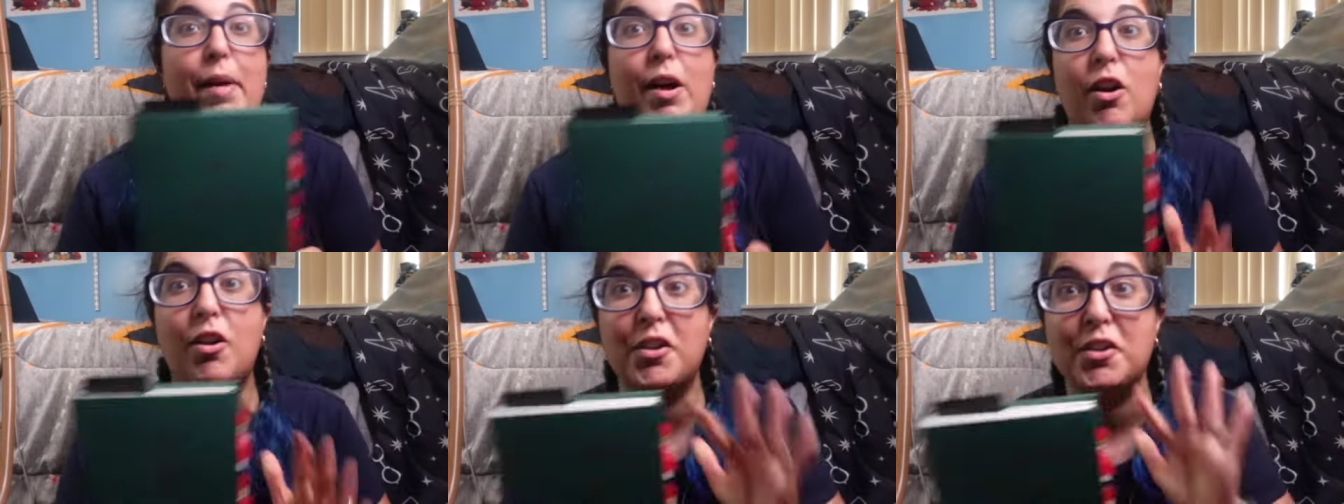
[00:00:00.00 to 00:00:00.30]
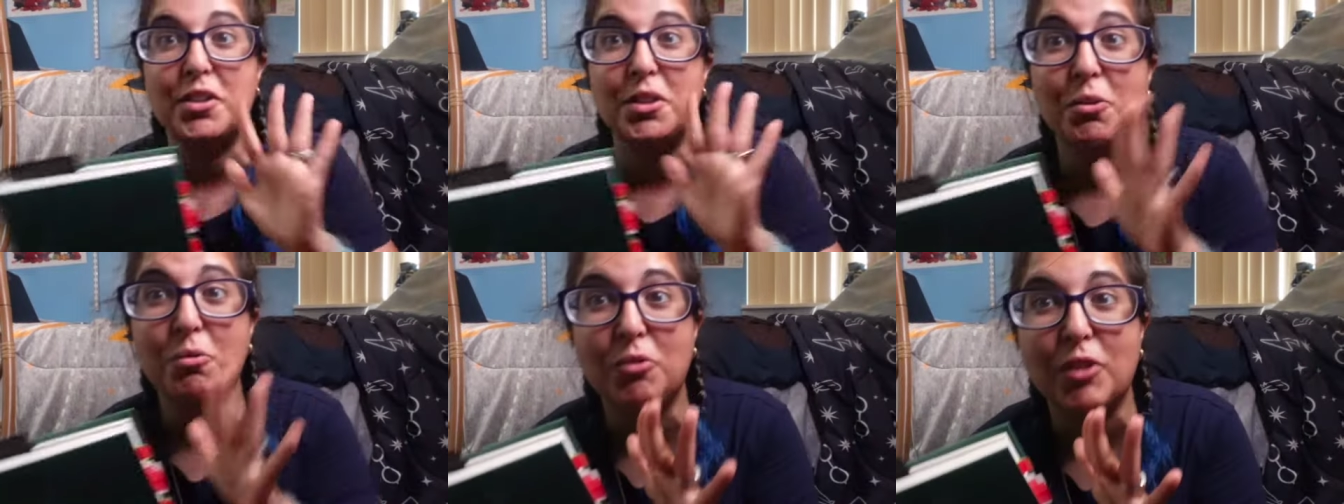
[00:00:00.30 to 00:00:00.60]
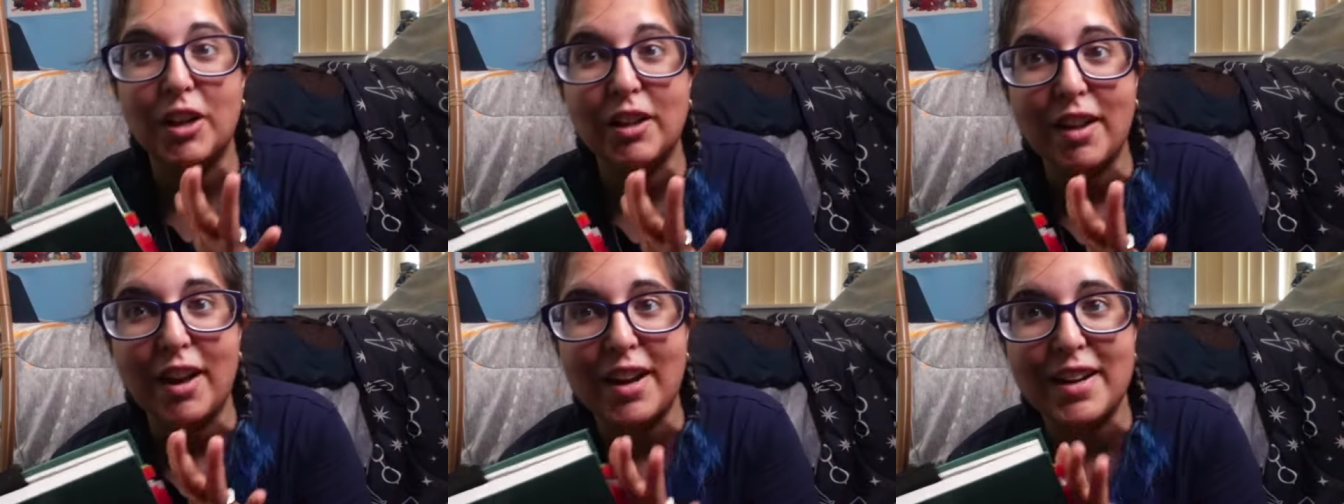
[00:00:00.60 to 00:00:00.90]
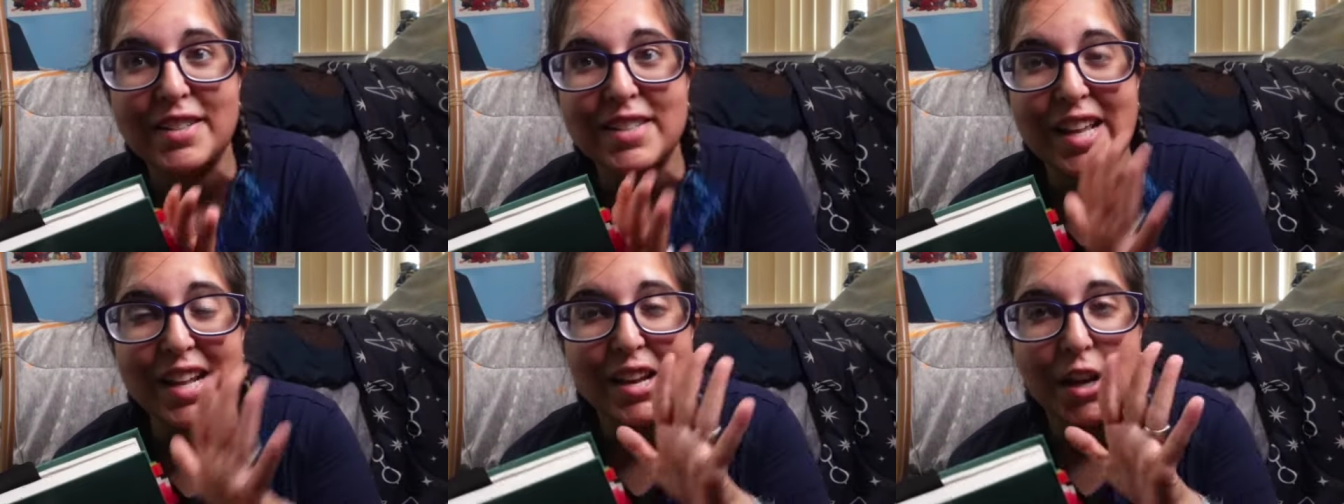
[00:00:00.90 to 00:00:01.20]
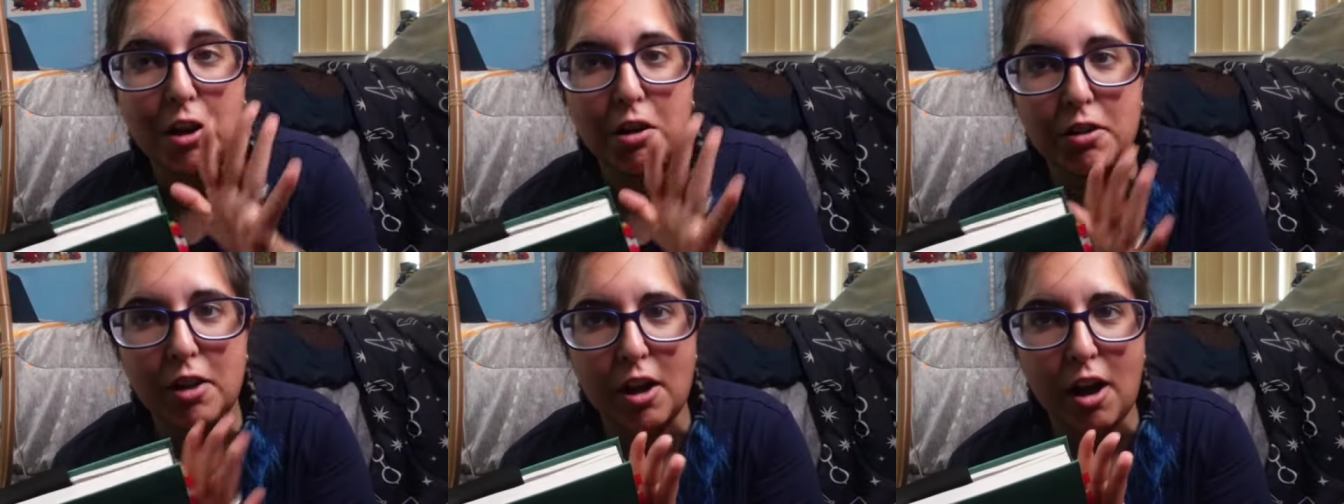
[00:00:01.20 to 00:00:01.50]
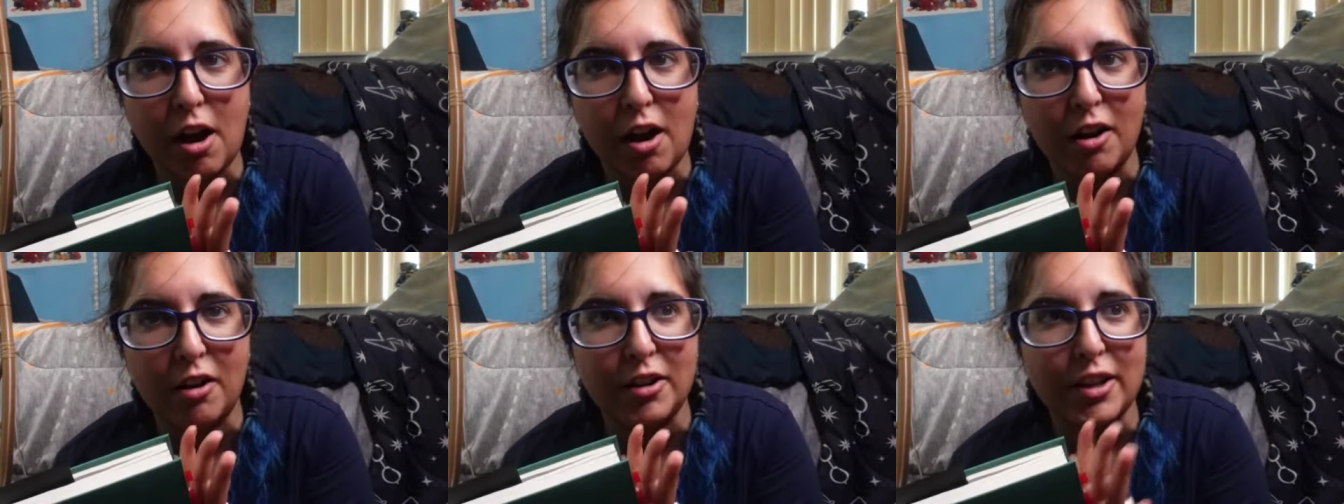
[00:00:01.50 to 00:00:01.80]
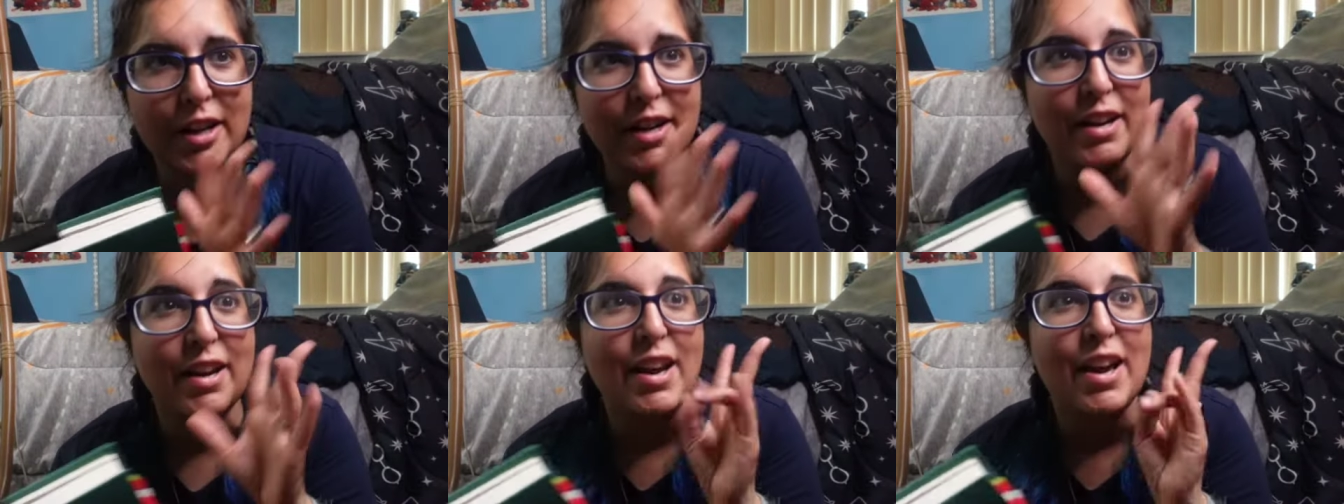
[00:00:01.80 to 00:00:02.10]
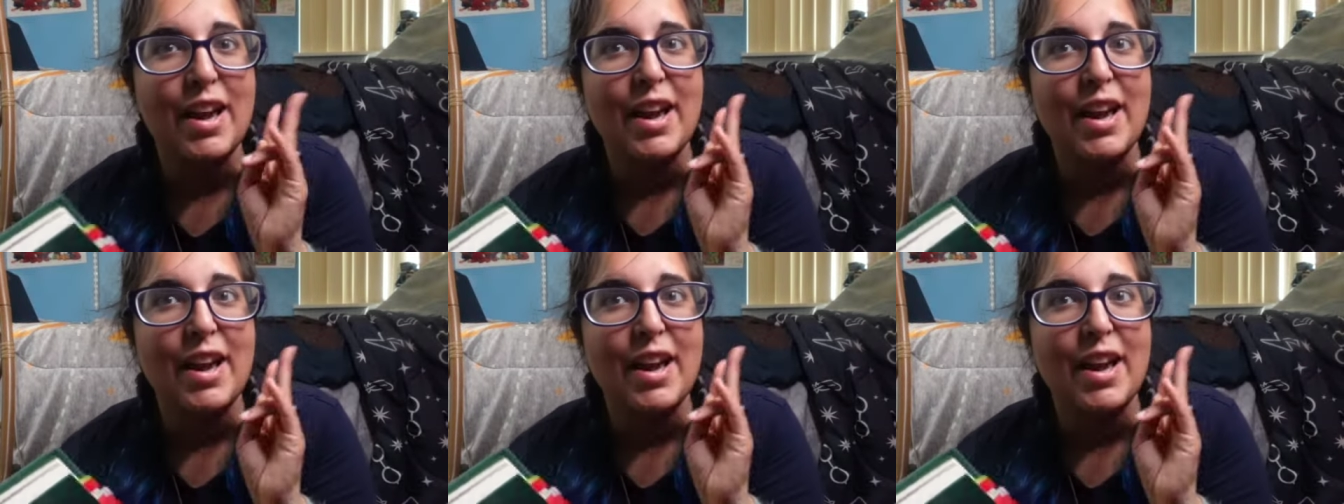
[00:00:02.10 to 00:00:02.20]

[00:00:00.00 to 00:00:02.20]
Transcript: I also realized that Nicola Coughlan